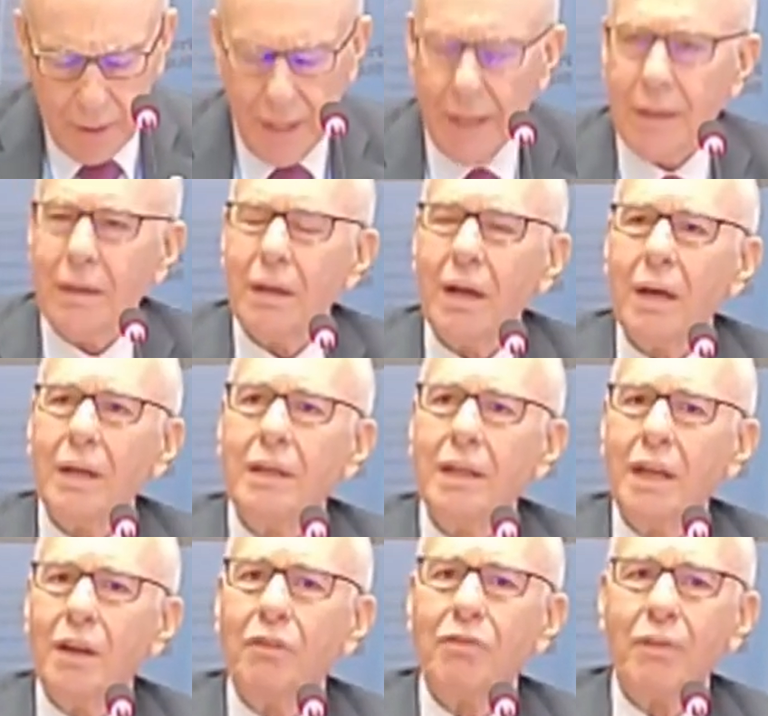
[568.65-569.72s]
Then a
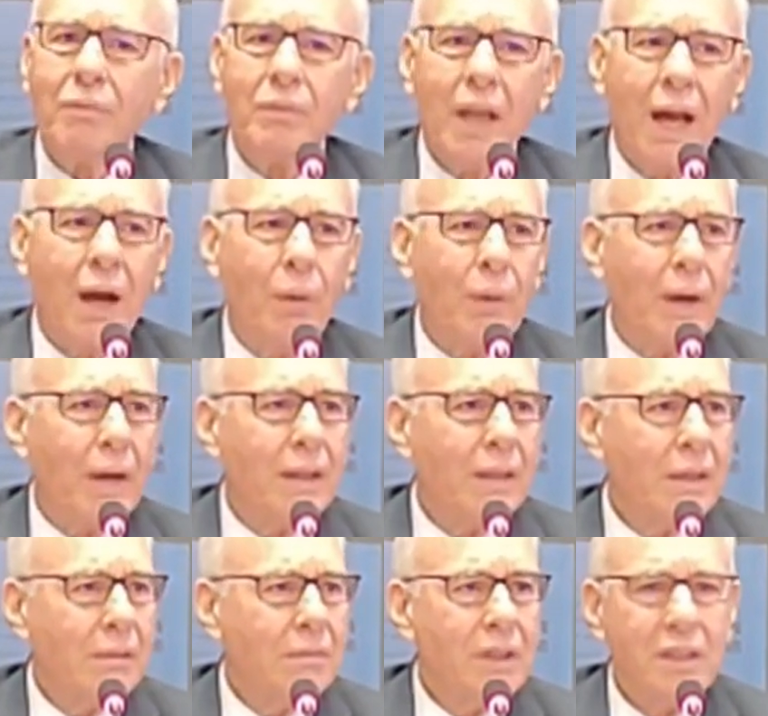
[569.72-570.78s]
year from now, and I
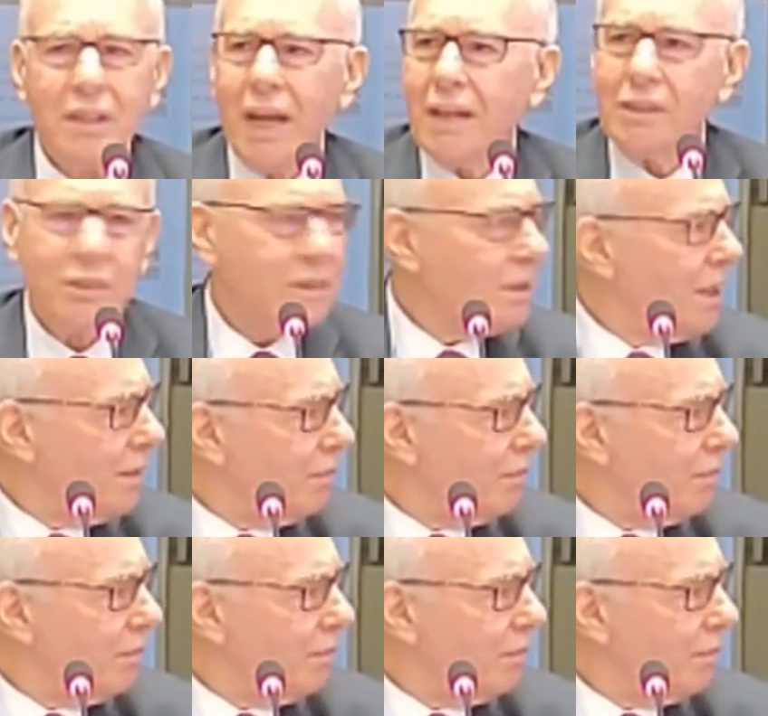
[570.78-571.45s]
think the dates